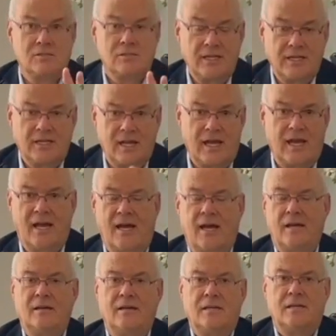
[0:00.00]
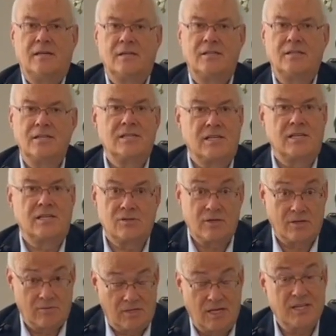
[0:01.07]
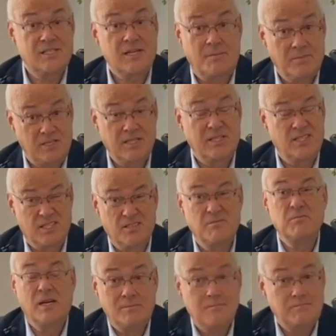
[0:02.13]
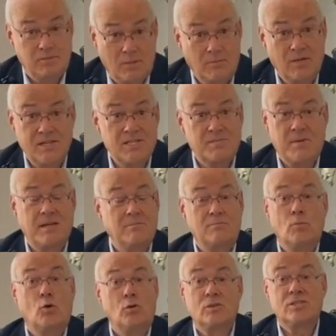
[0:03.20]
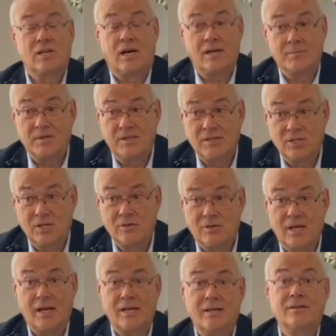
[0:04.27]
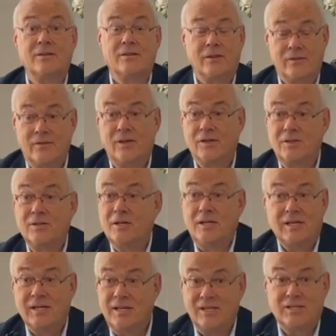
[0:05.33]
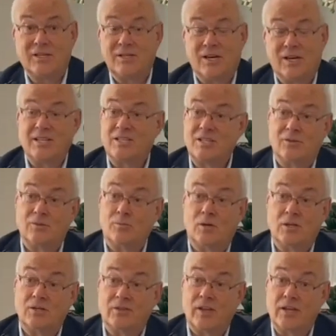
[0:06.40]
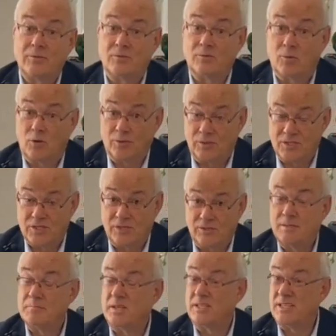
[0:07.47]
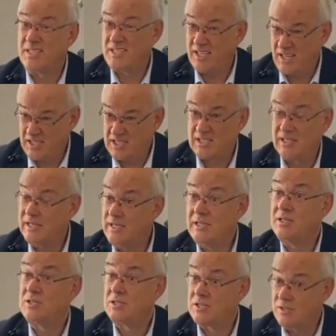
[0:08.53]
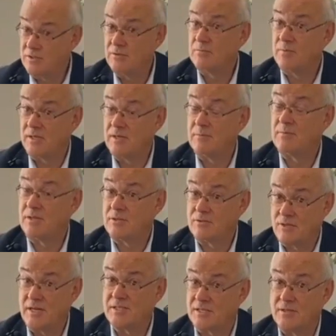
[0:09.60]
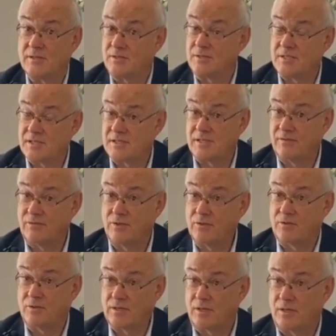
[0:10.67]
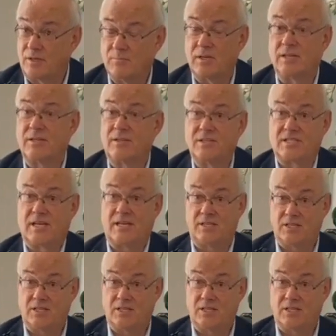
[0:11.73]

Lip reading: great care, and it does require somebody to probably spend more time in the UK than in an ideal world they would want to. But it does lead to permanent residence if you can complete the 10